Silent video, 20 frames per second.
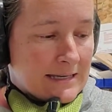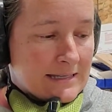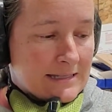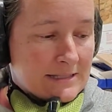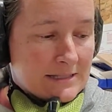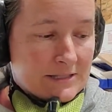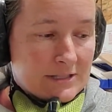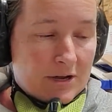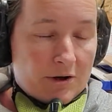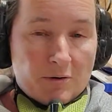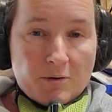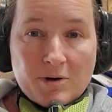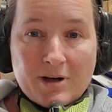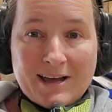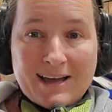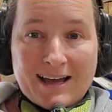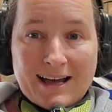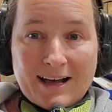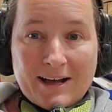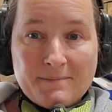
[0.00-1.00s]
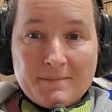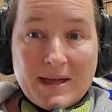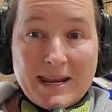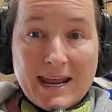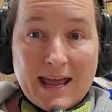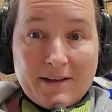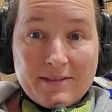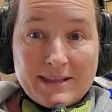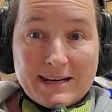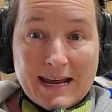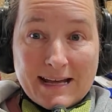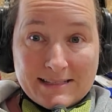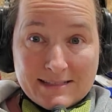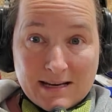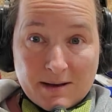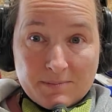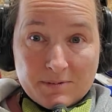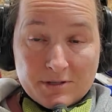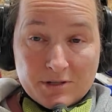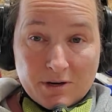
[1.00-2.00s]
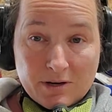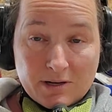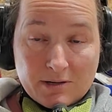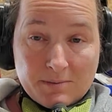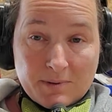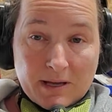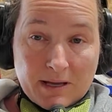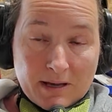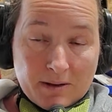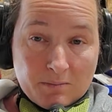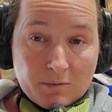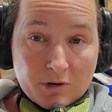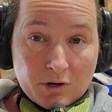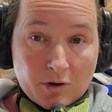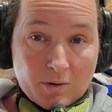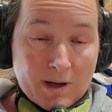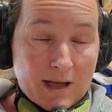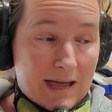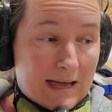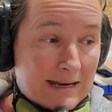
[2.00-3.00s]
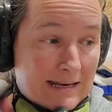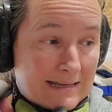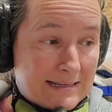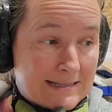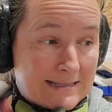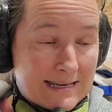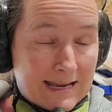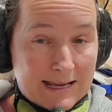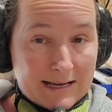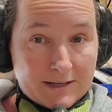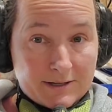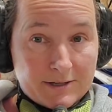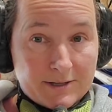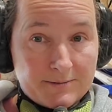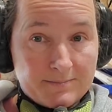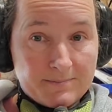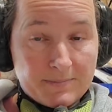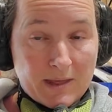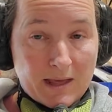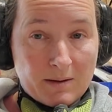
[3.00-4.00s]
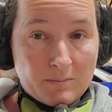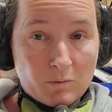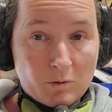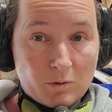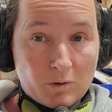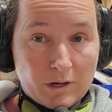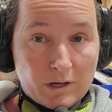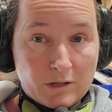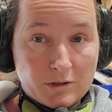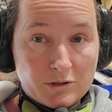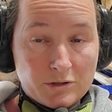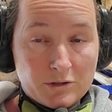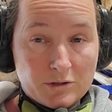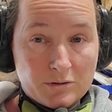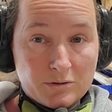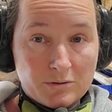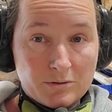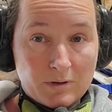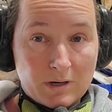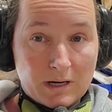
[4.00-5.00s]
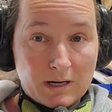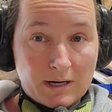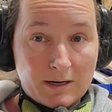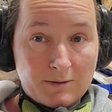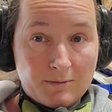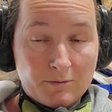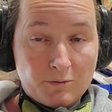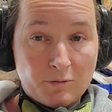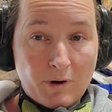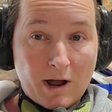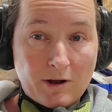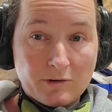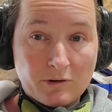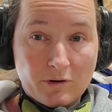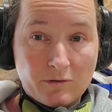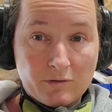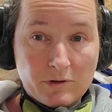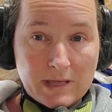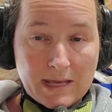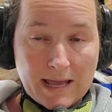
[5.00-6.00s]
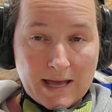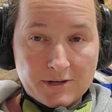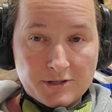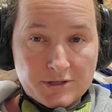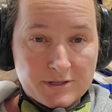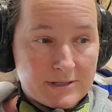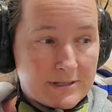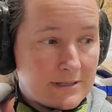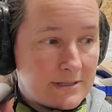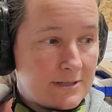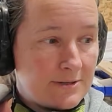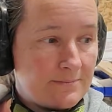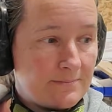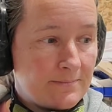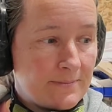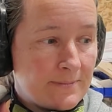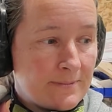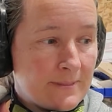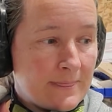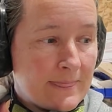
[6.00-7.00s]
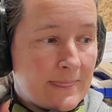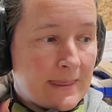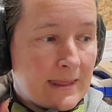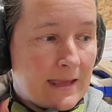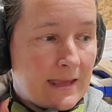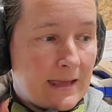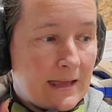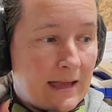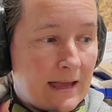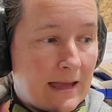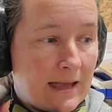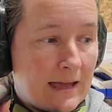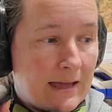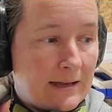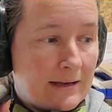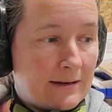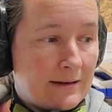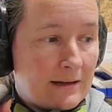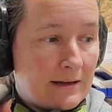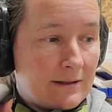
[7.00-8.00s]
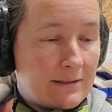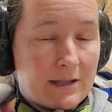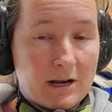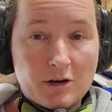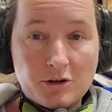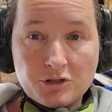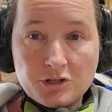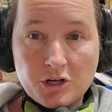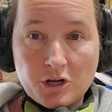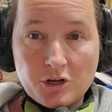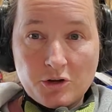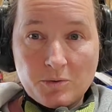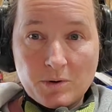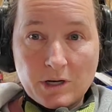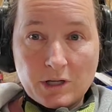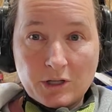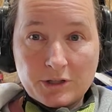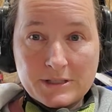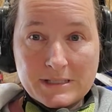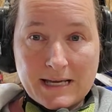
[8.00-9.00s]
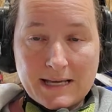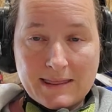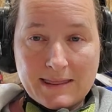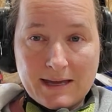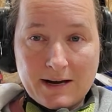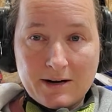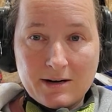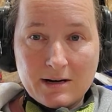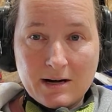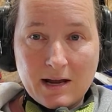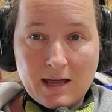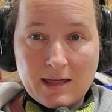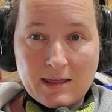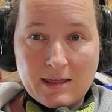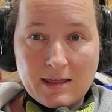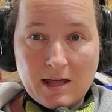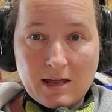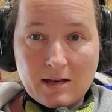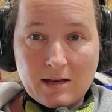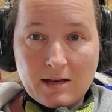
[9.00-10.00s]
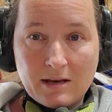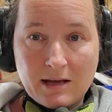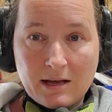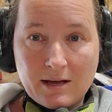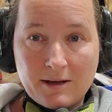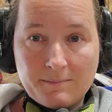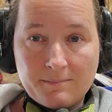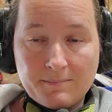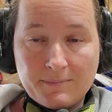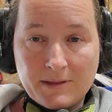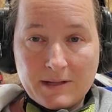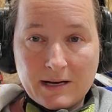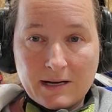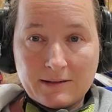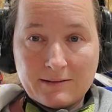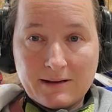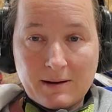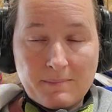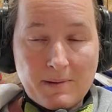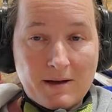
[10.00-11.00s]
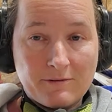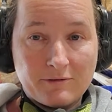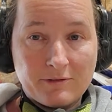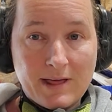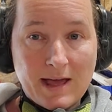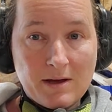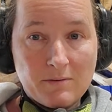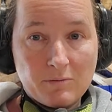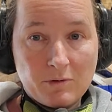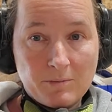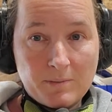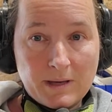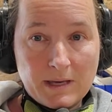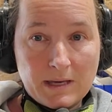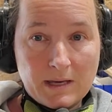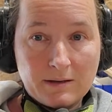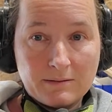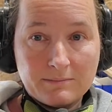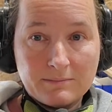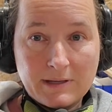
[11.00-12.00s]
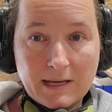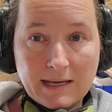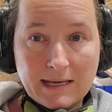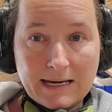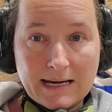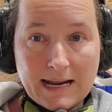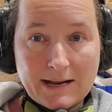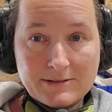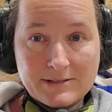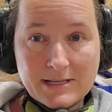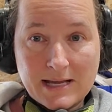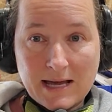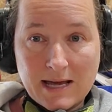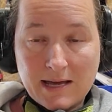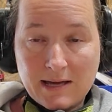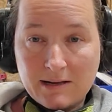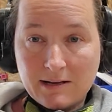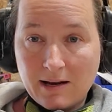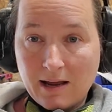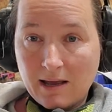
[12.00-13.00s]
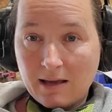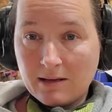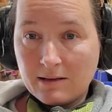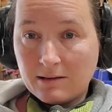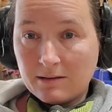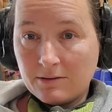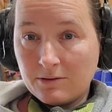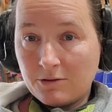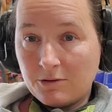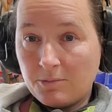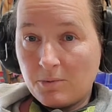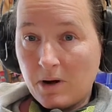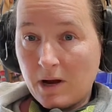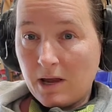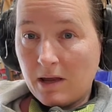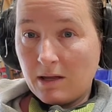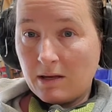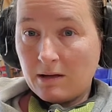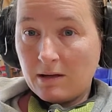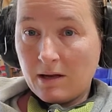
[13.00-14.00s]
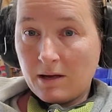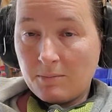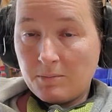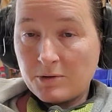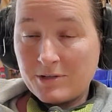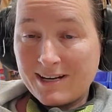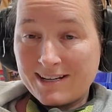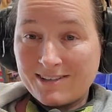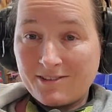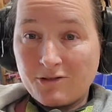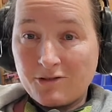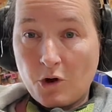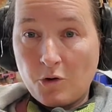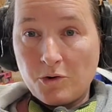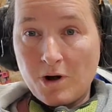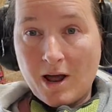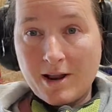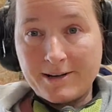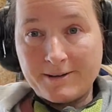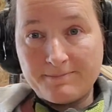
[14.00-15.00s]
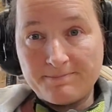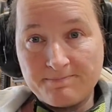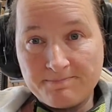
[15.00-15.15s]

So anyhow, the next step is going to be, I'm going to go ahead and sand. I'm going to round over the edges, and then I'll show you what it looks like there. And then the next step after that will be taking that outside and spraying a protective coat on it.